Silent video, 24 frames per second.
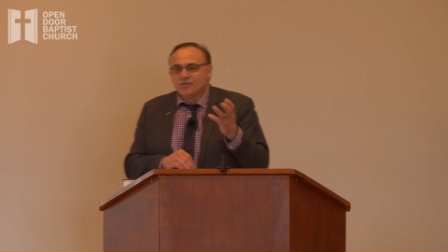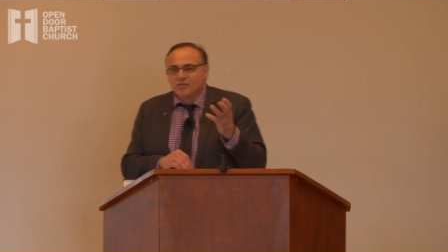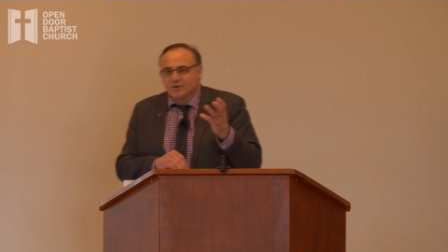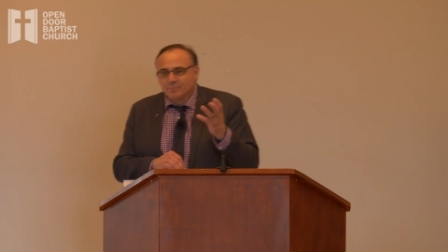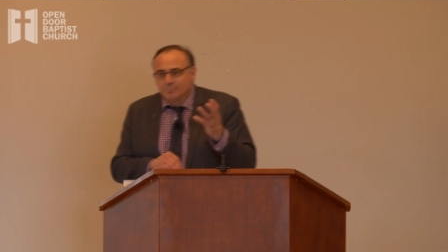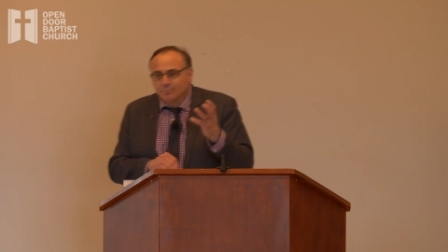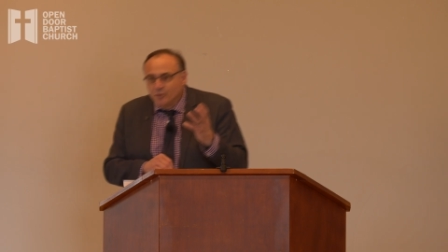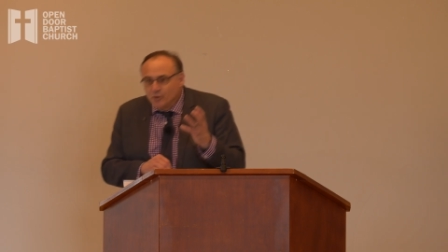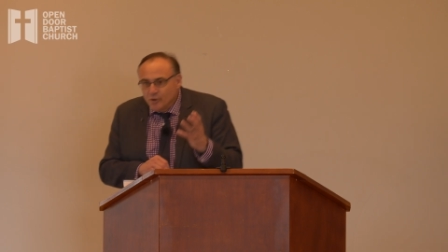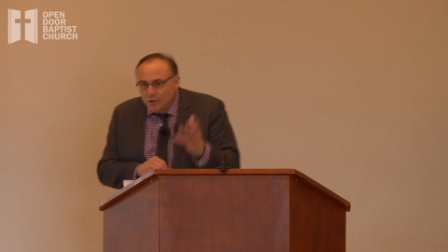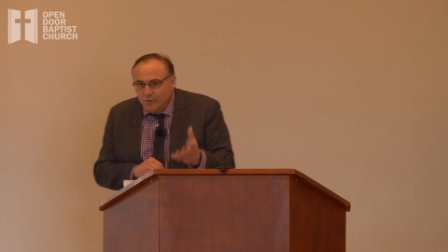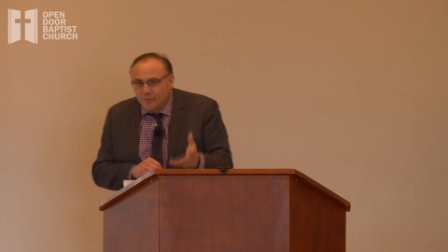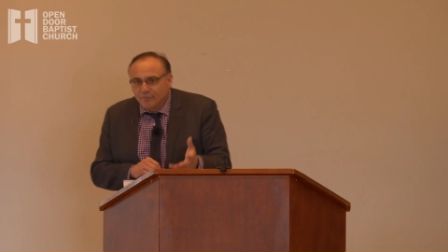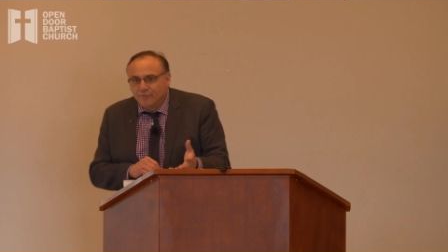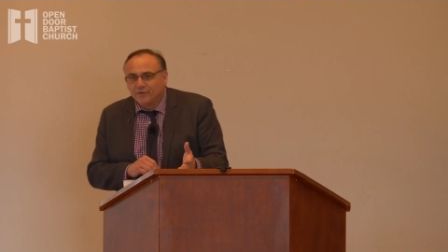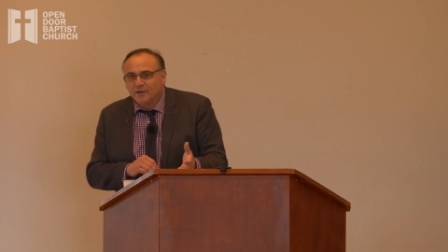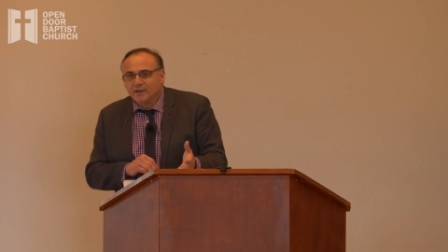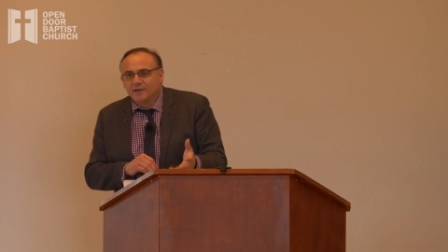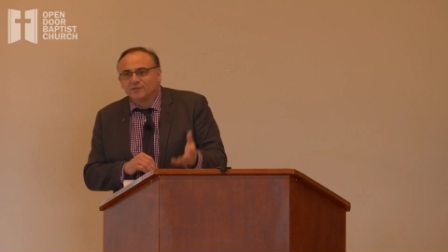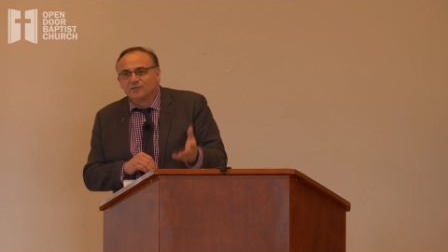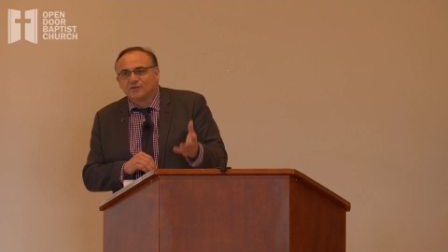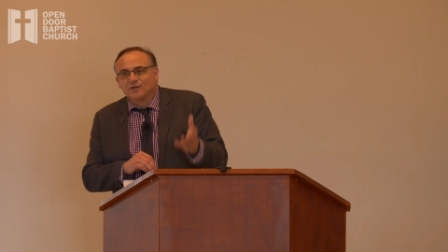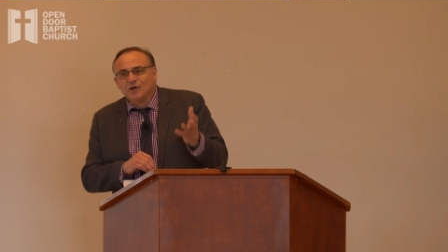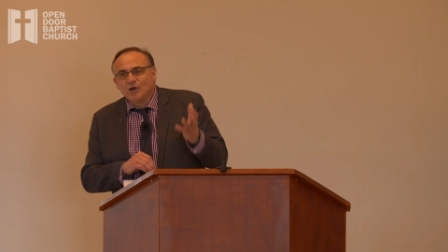the
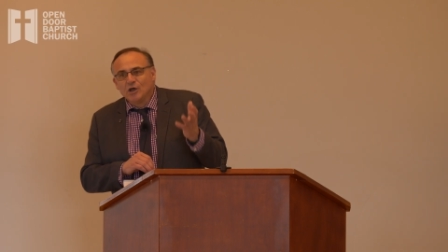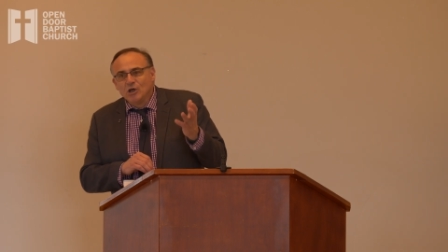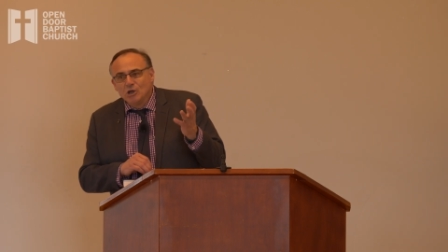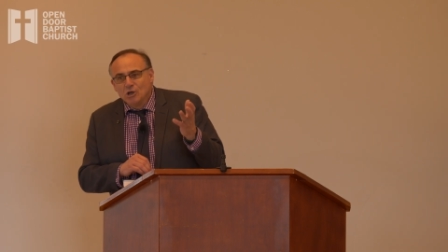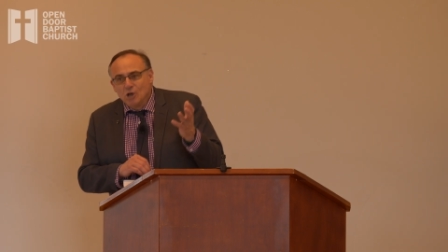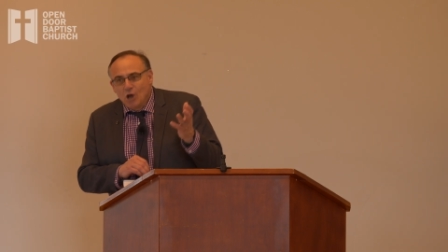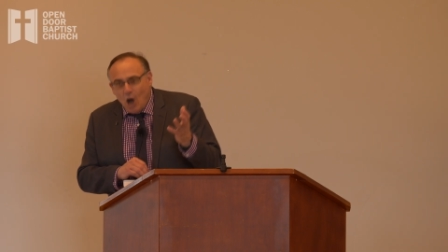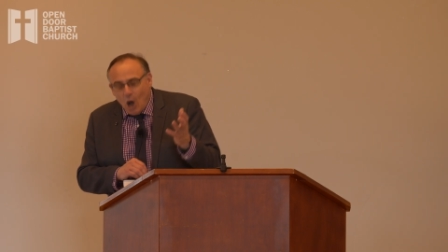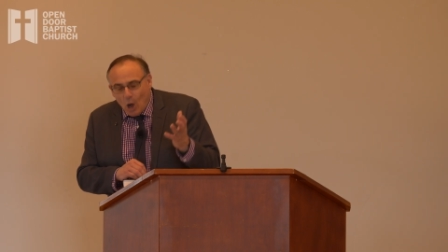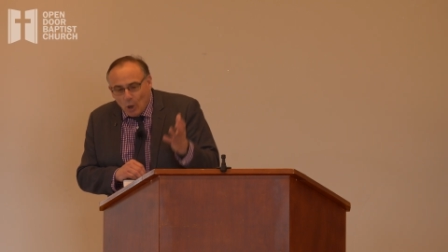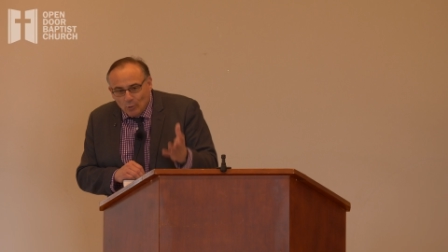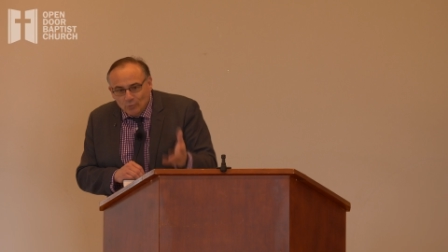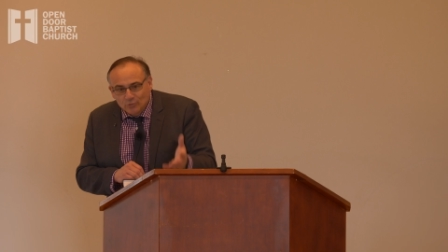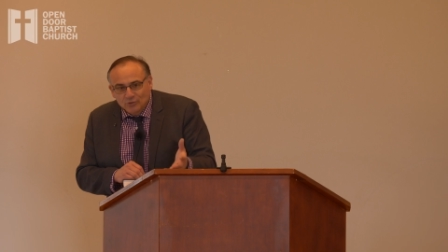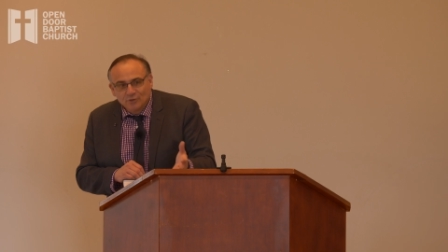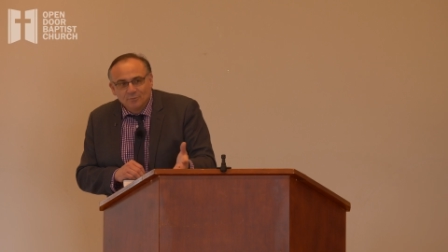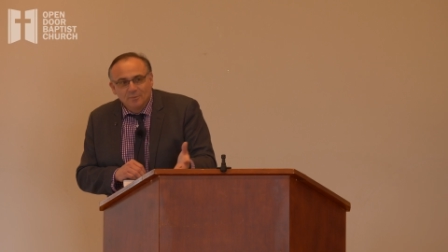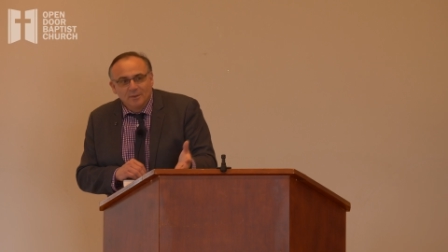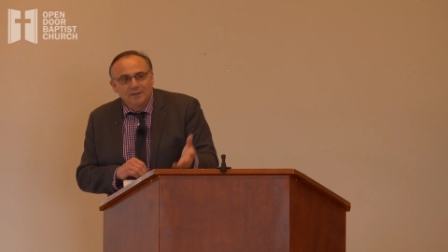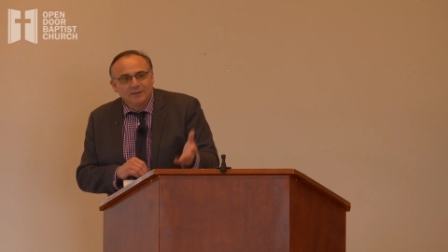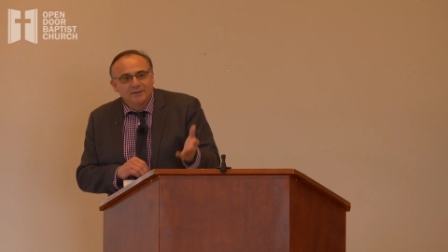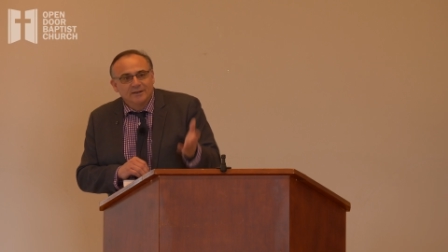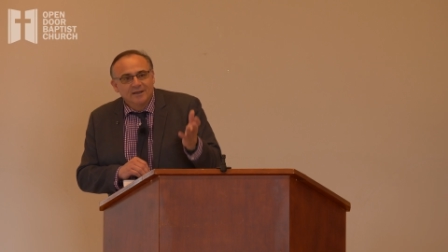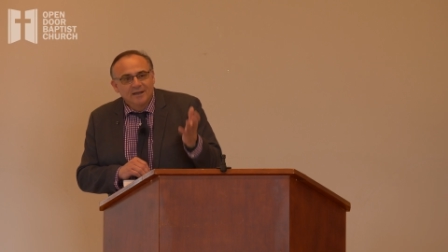perfect,
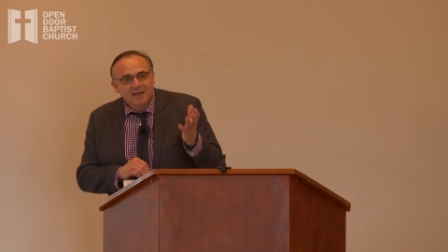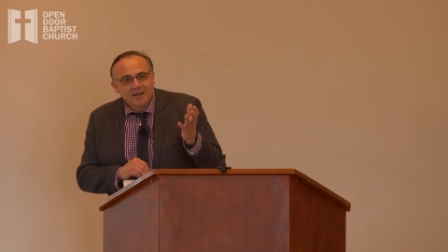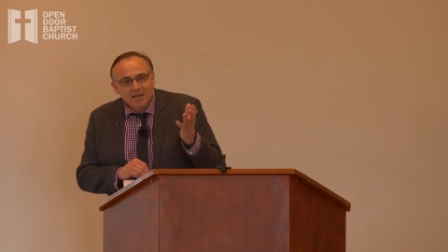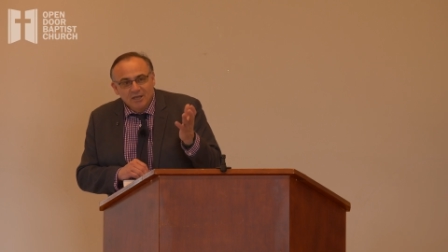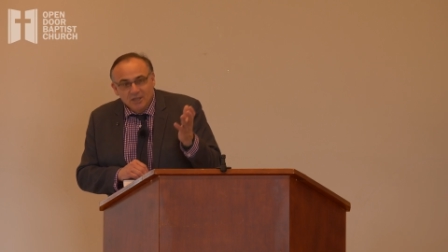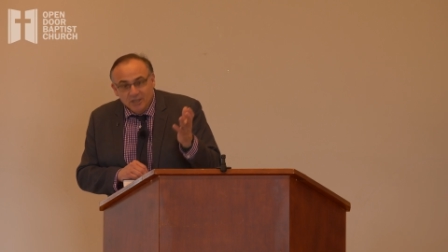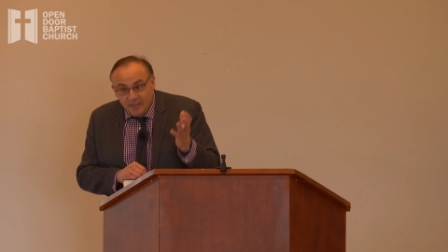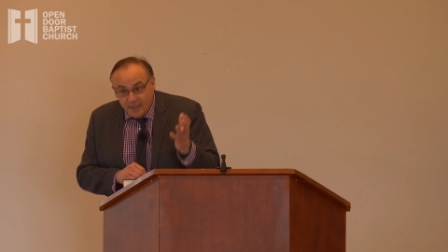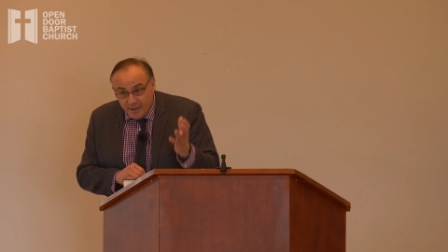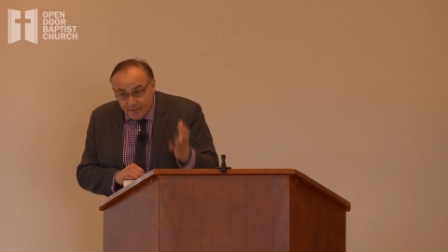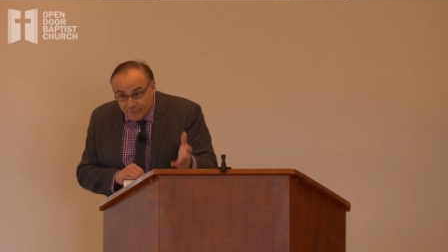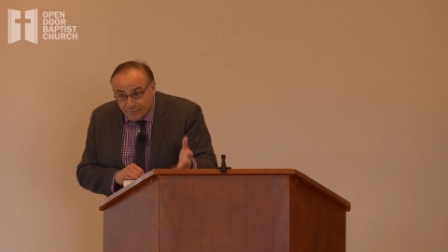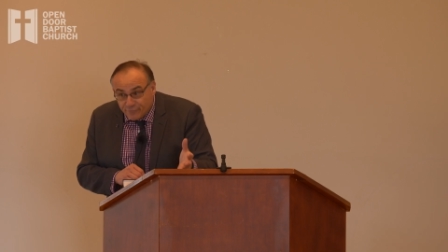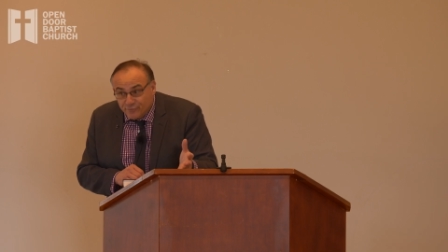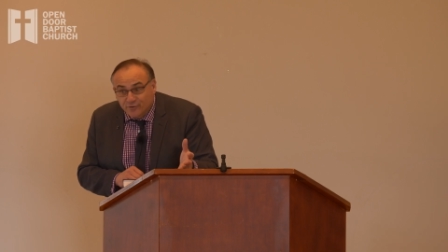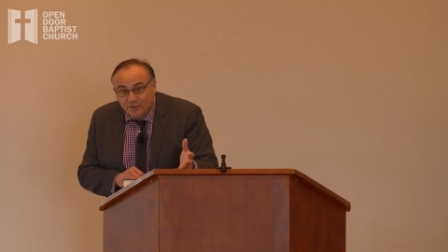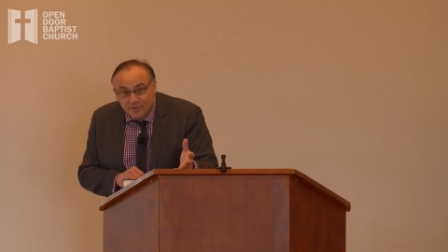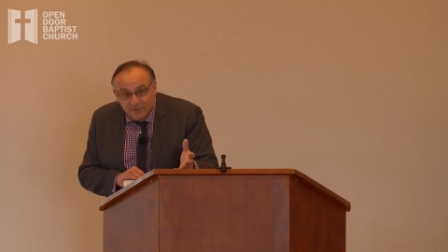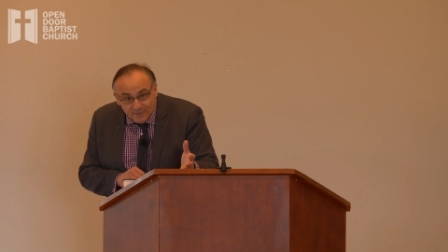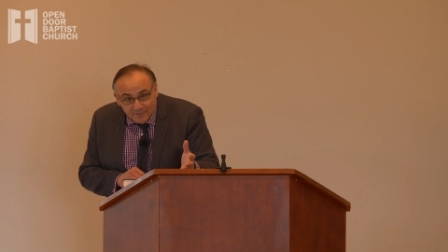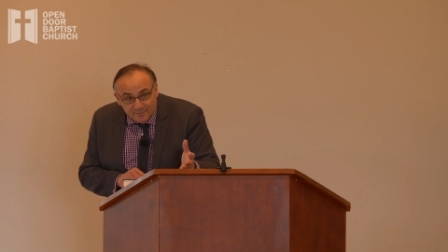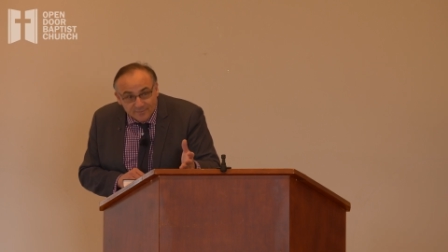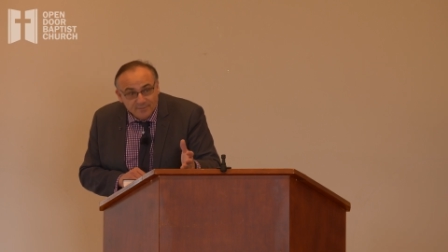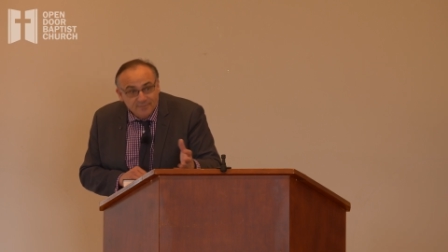ultimate
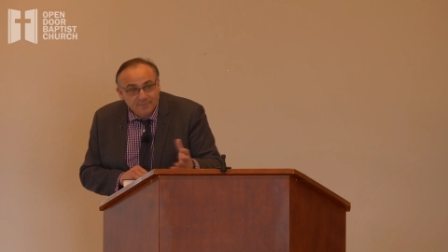gift